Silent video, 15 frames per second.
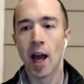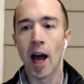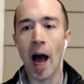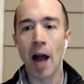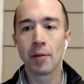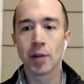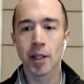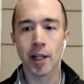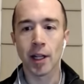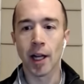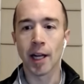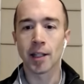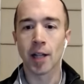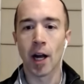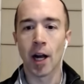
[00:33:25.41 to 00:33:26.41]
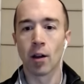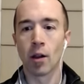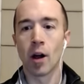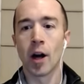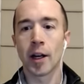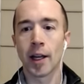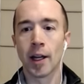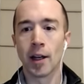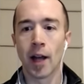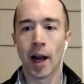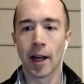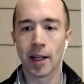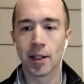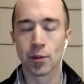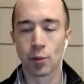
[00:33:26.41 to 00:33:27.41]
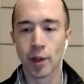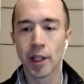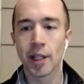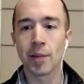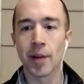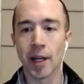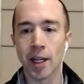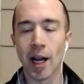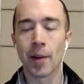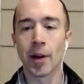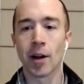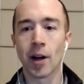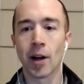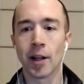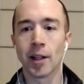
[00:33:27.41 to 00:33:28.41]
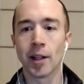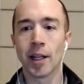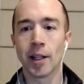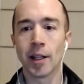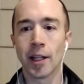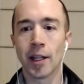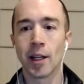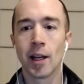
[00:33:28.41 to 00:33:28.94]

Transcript: I really like Tyler Lockett. Yep. He's really been coming on lately.